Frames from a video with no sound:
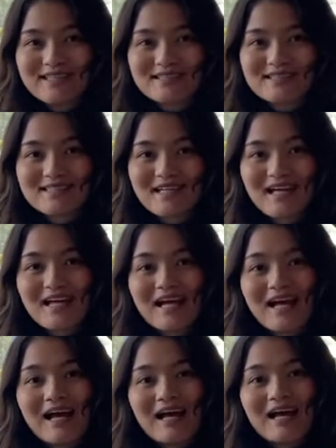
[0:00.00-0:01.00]
is.
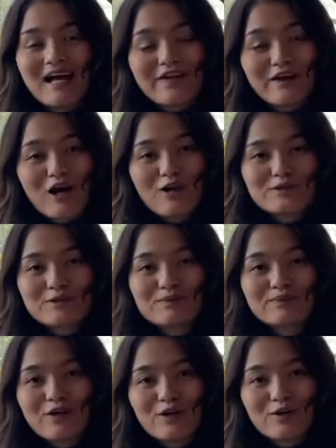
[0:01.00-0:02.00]
And I also
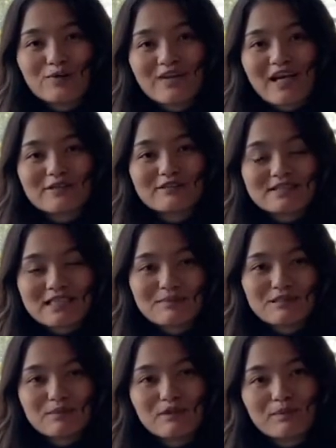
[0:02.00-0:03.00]
know that
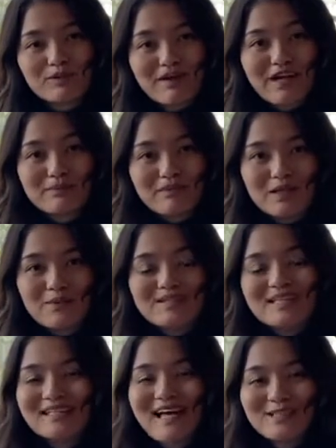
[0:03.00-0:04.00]
CEIBS will provide me with
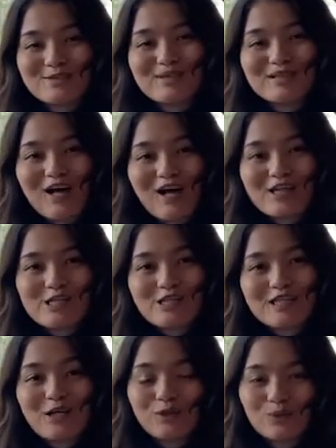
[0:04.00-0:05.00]
the necessary knowledge
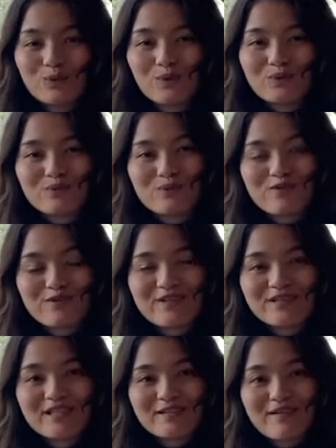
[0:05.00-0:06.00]
and tools to
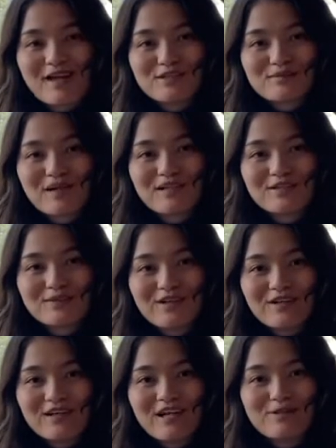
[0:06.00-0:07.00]
further advance my
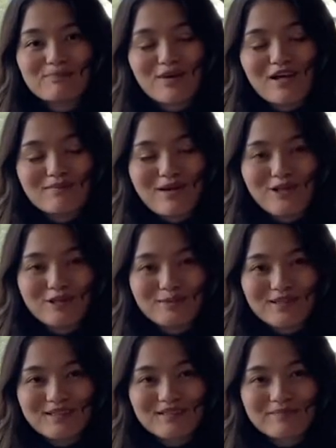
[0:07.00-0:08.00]
career in brand
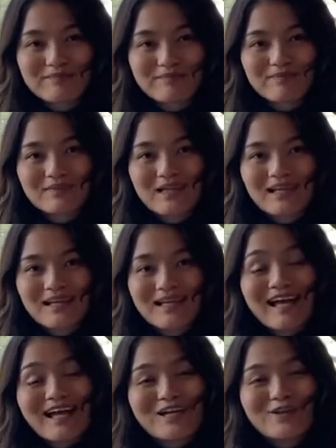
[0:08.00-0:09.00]
management.
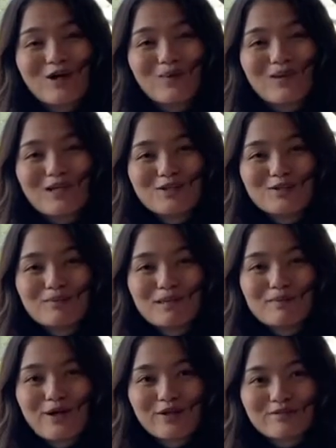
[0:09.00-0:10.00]
I cannot wait to be
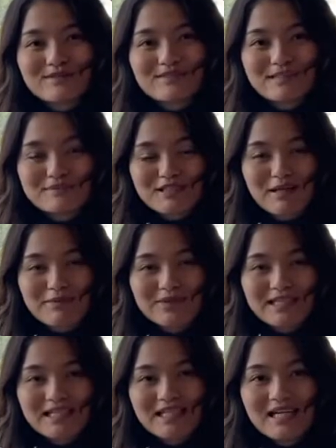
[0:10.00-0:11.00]
part of the CEIBS
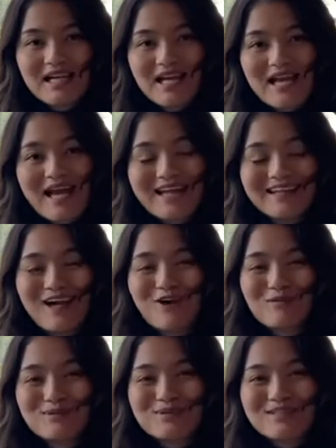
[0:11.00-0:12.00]
community and I
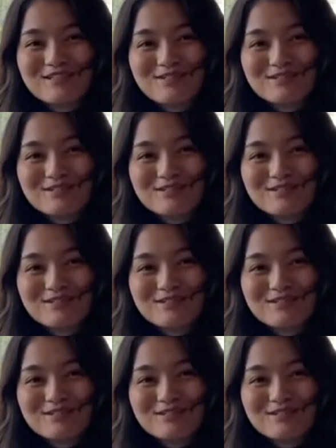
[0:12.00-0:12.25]
hope to see you